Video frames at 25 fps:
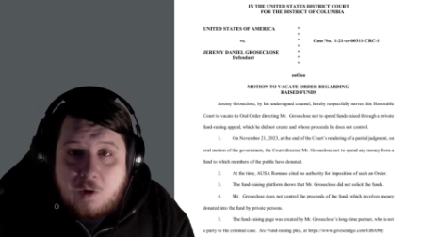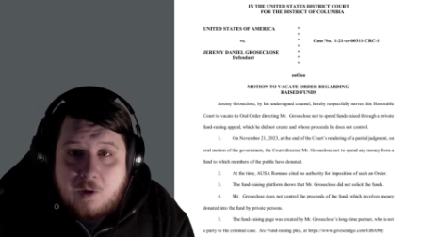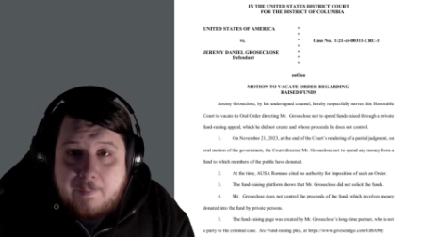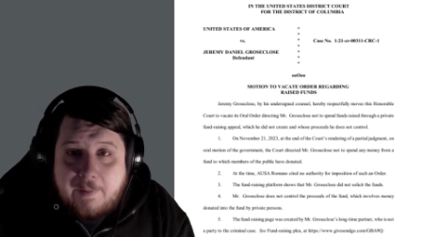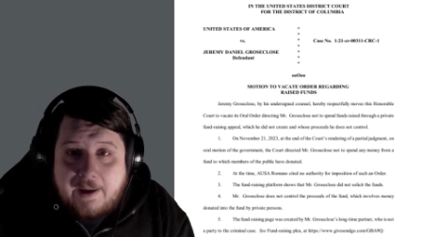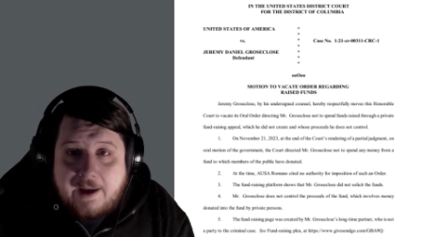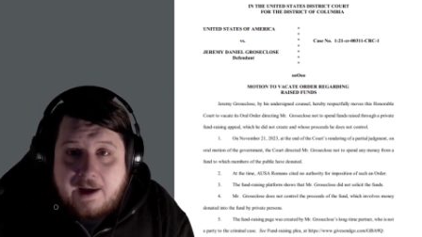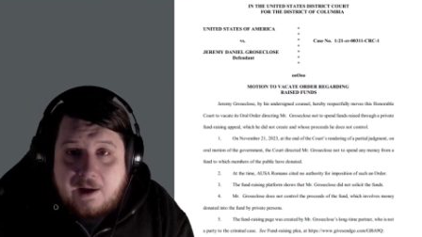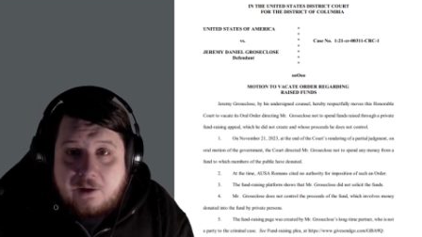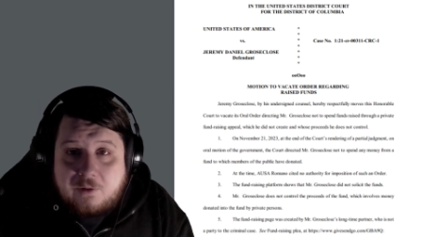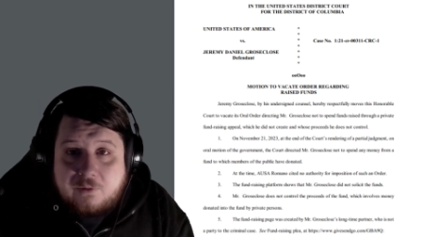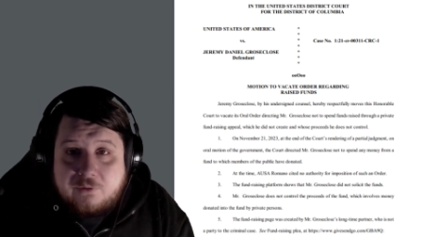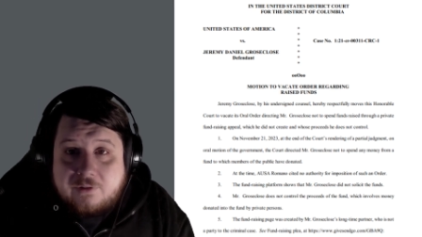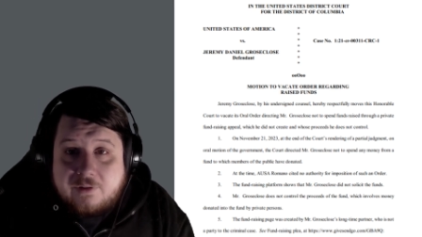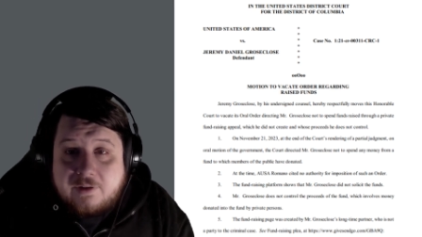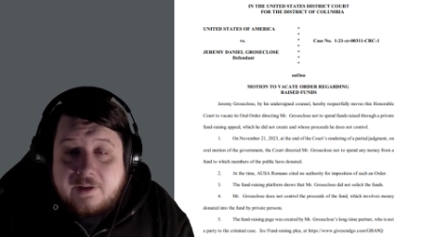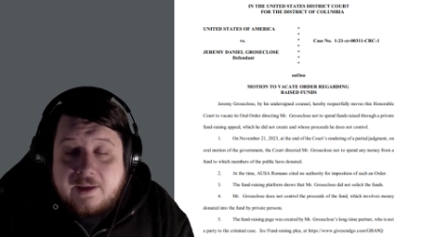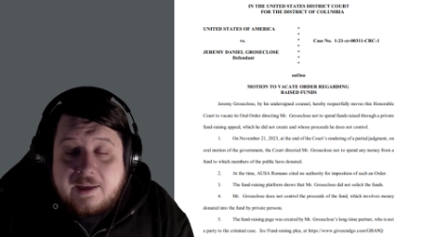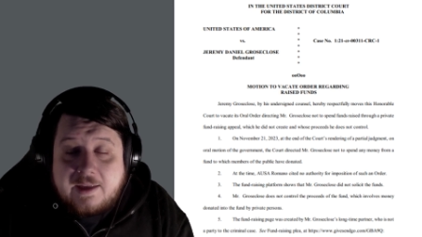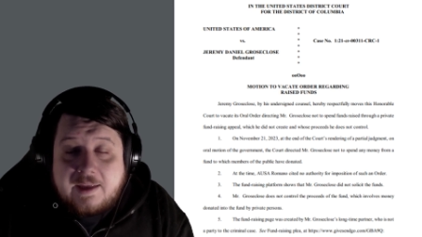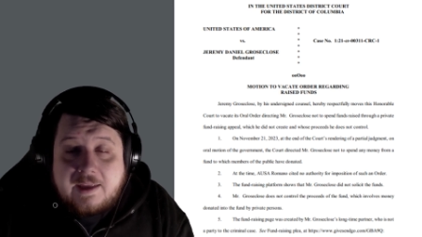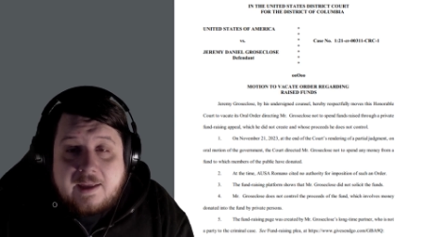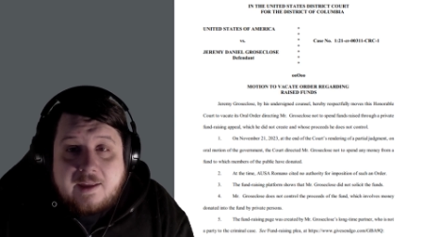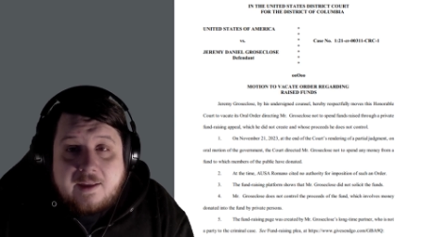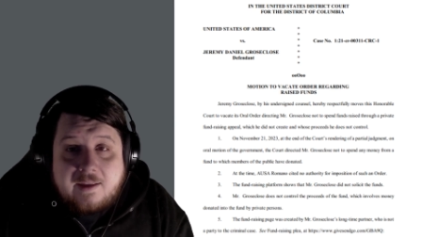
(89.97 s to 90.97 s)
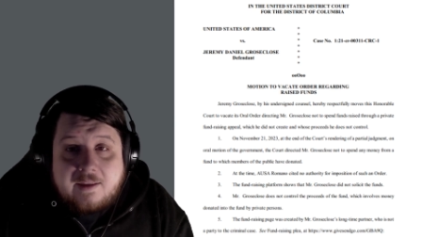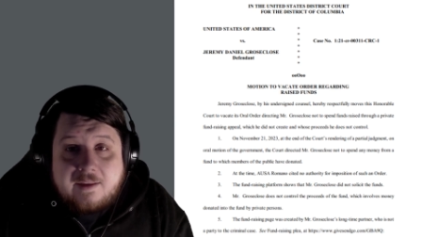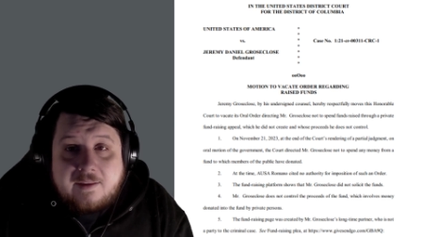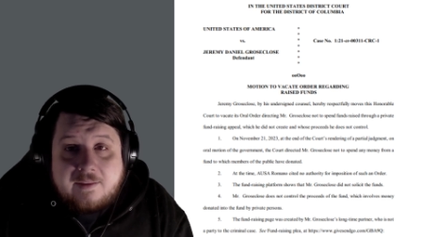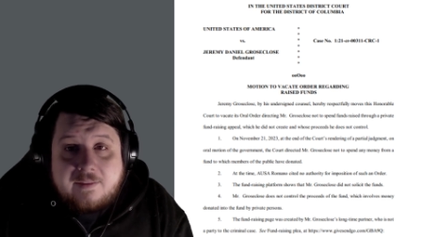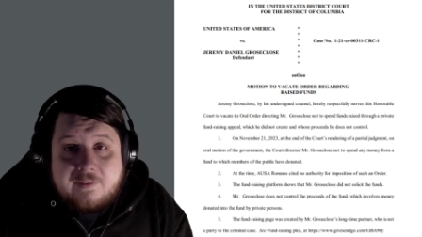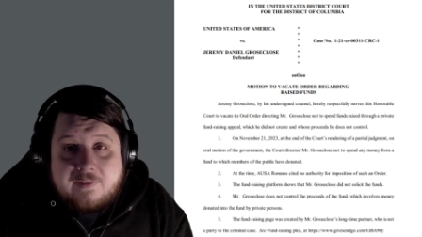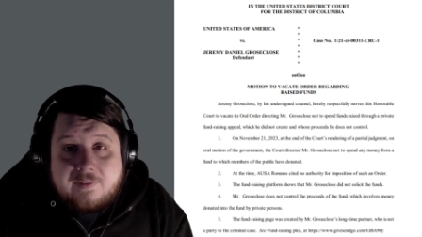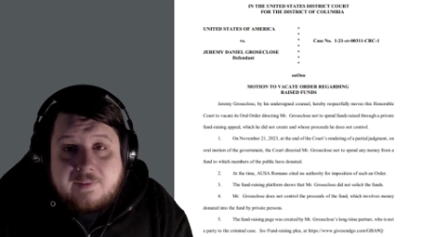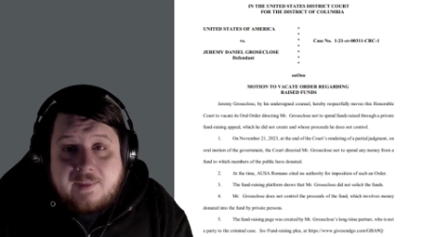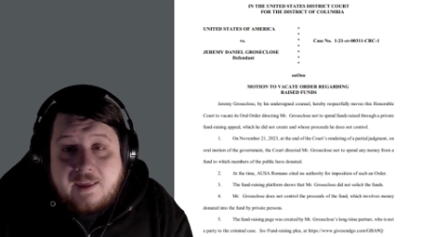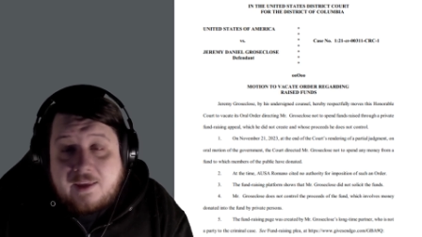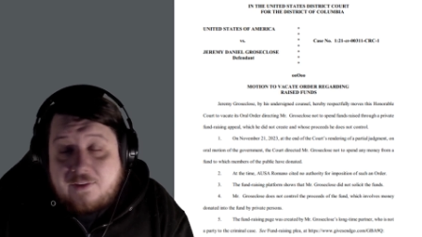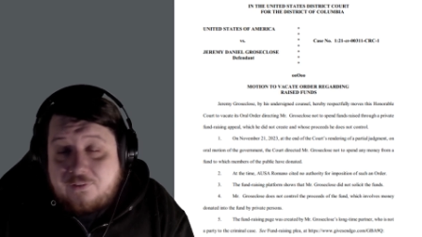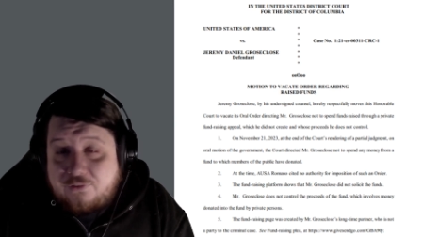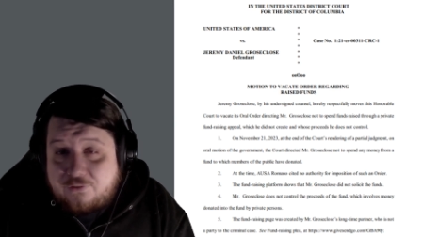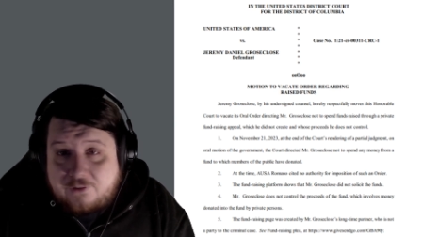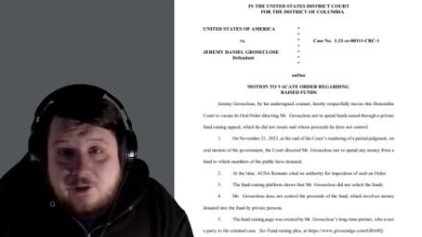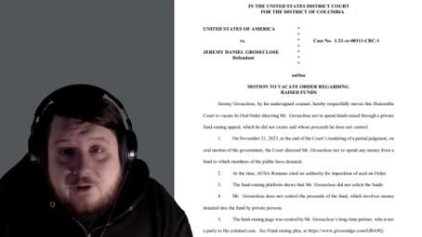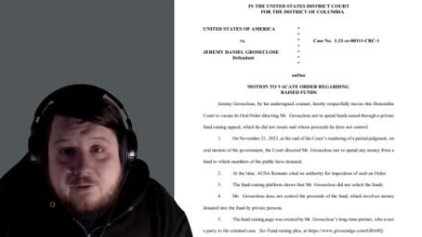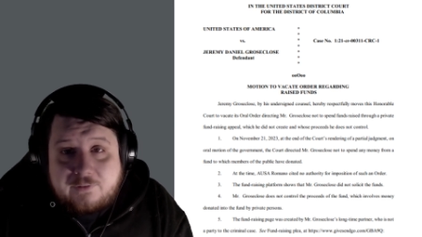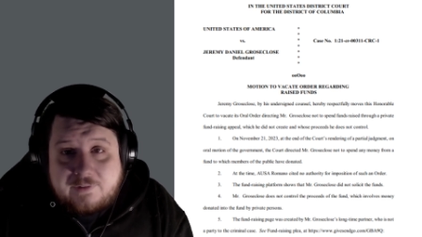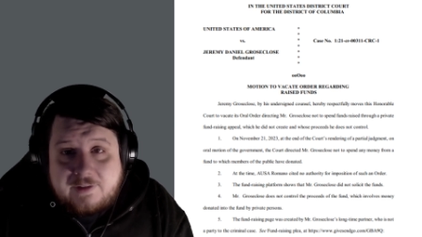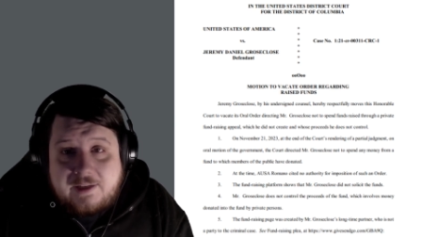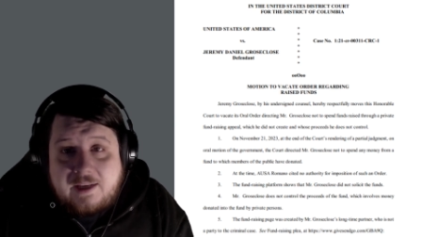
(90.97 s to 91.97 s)
amount, they
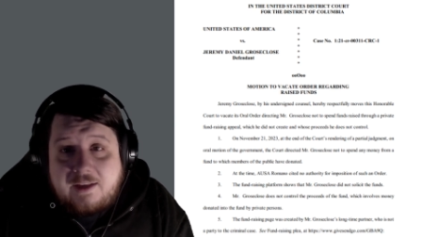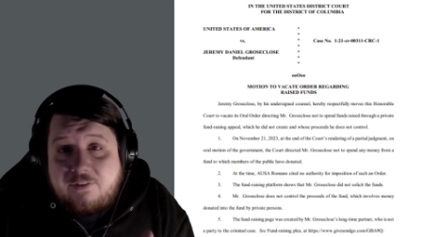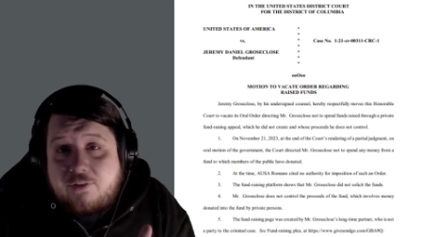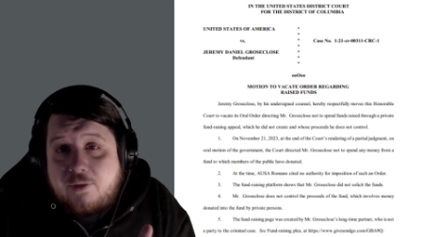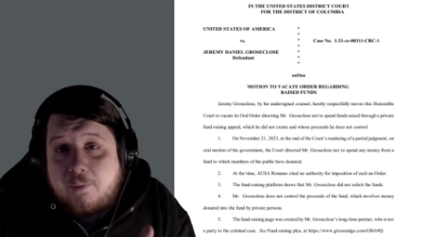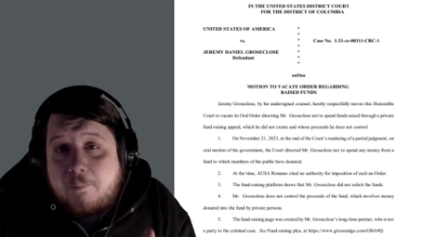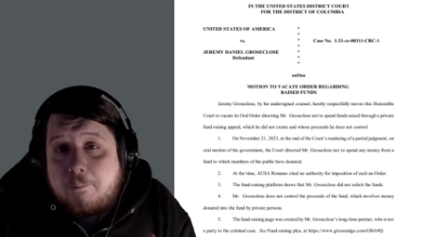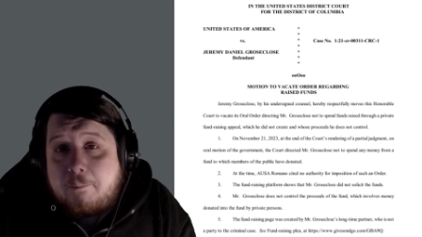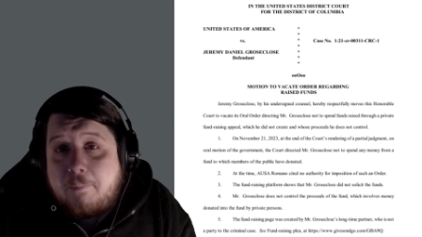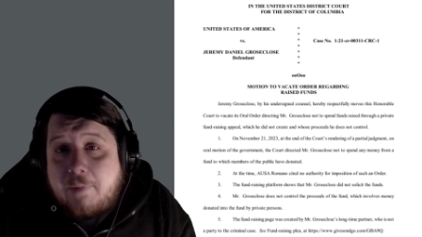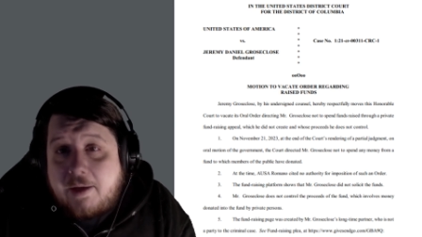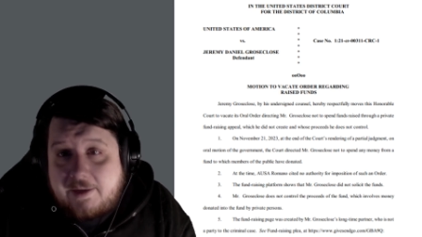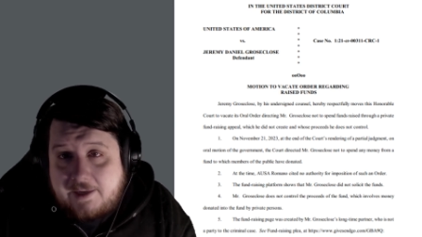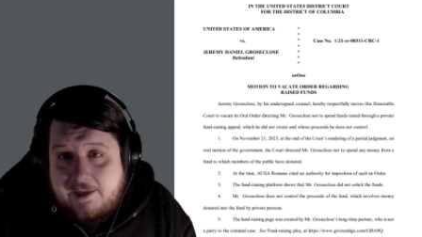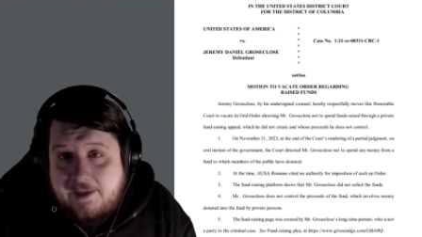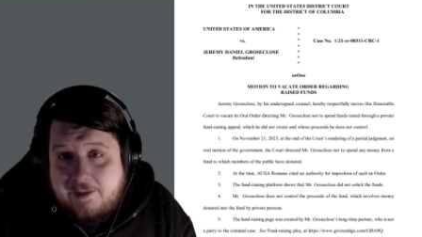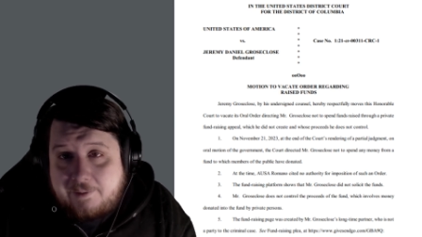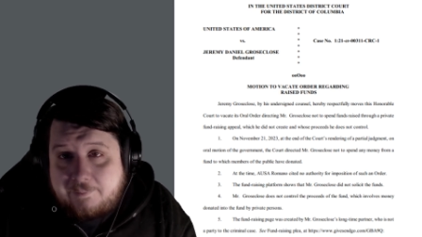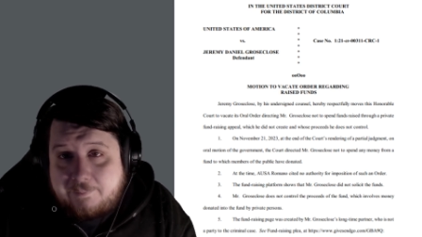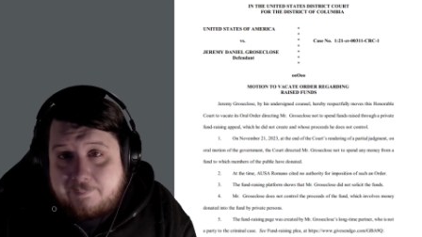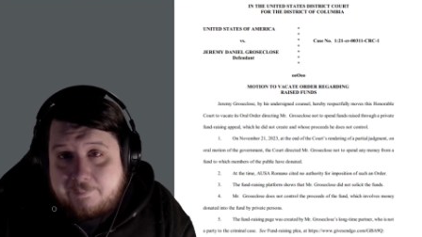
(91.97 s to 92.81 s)
still need the money.